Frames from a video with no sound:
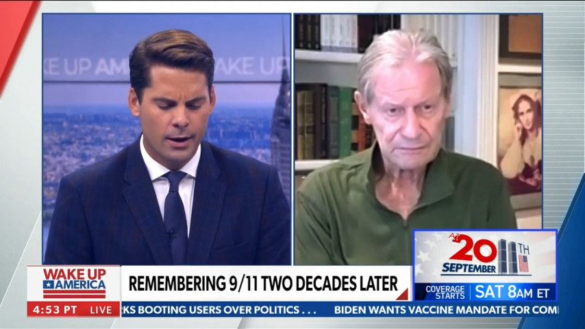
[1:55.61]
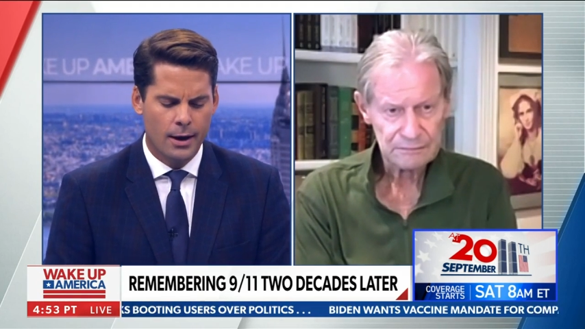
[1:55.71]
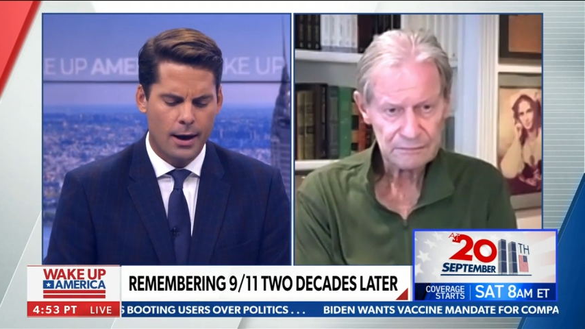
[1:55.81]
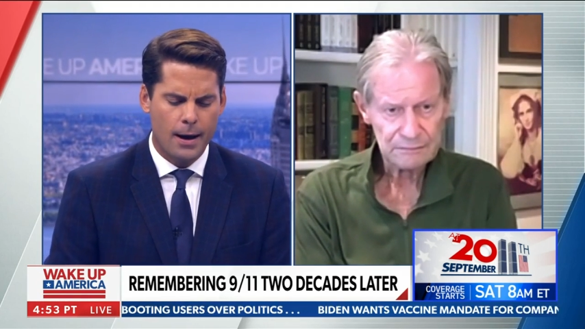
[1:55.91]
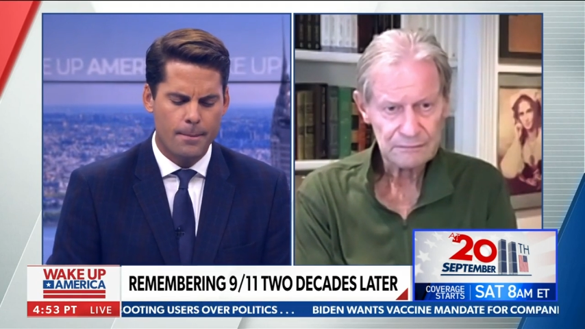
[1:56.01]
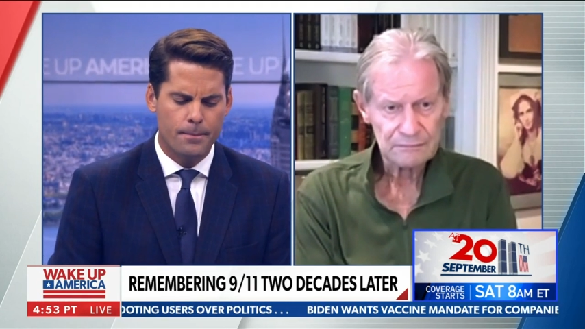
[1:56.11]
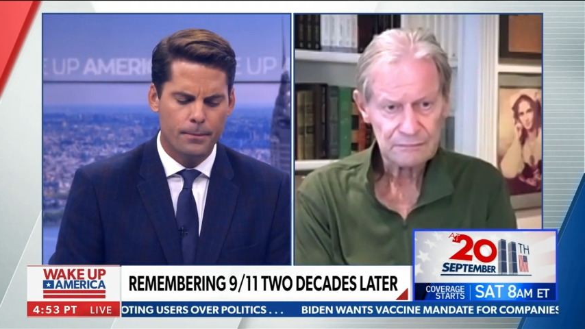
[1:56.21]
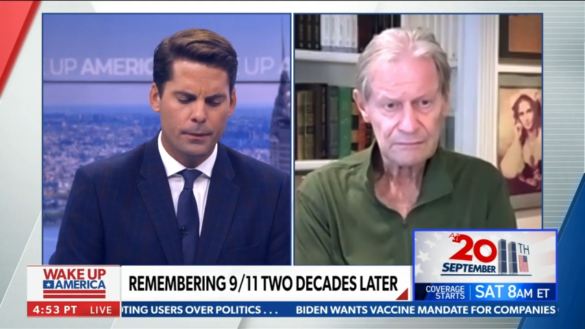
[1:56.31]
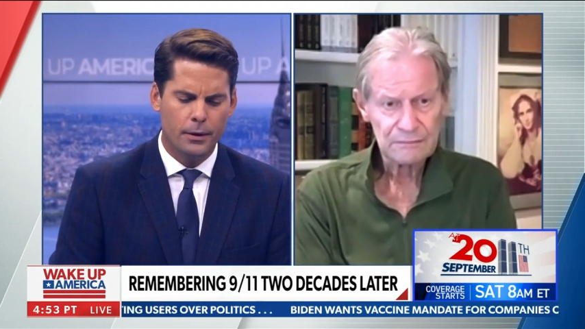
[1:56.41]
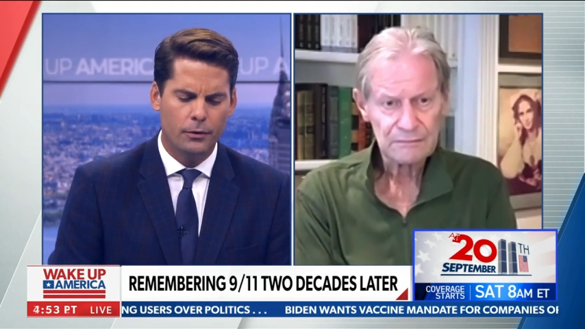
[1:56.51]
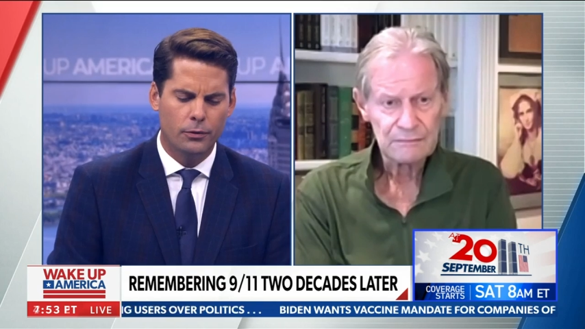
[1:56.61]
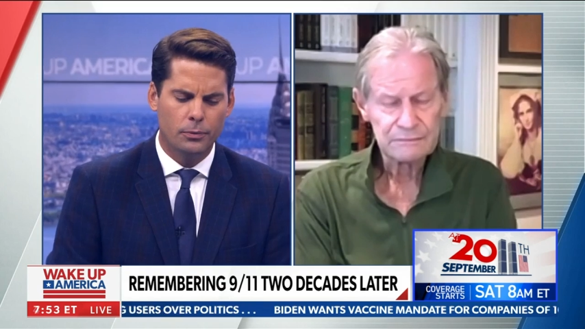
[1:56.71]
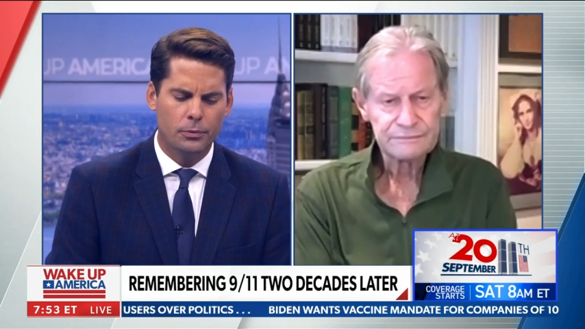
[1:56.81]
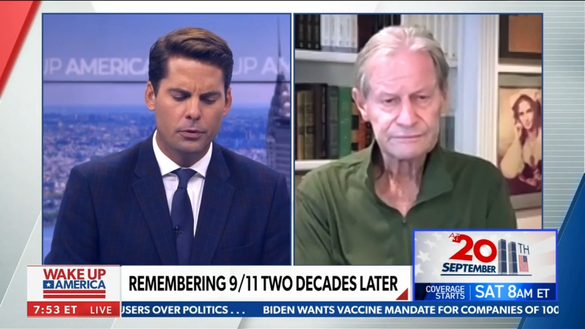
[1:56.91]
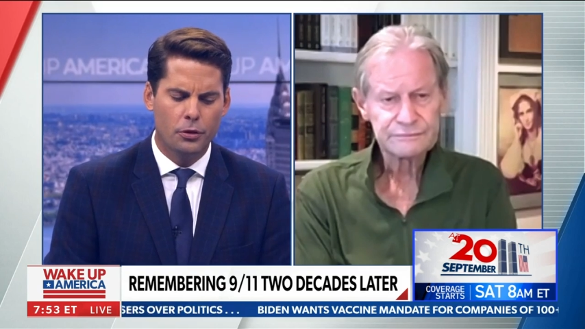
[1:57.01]
Speaker 1: um,
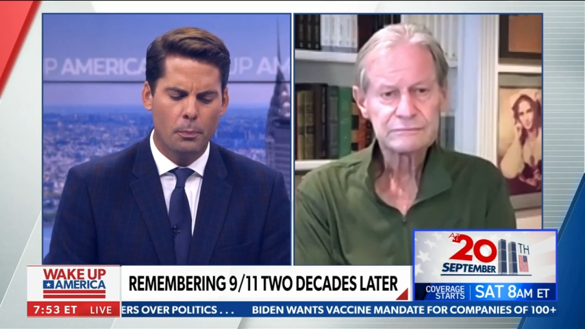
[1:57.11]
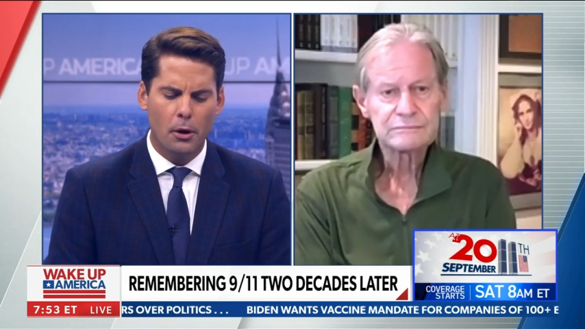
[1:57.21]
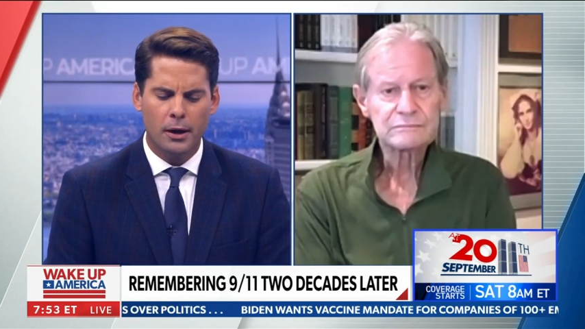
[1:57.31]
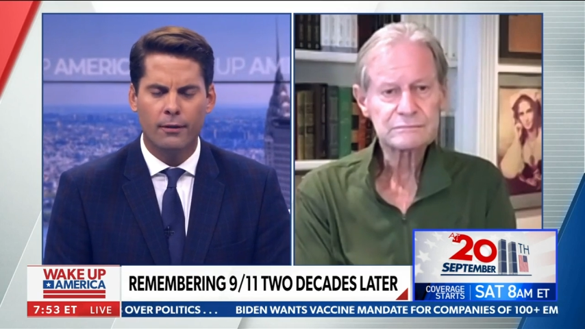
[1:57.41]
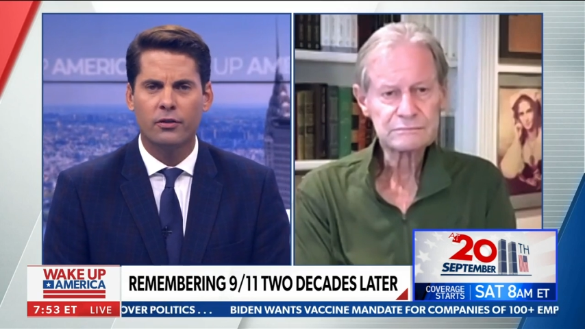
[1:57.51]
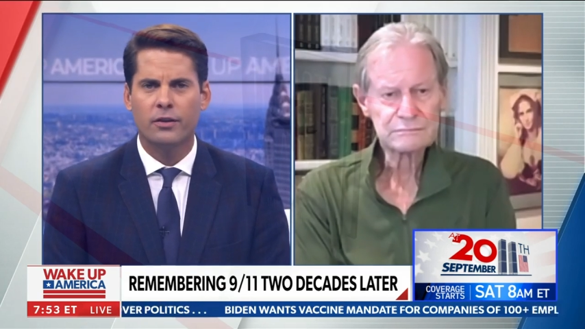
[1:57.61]
the book gives us an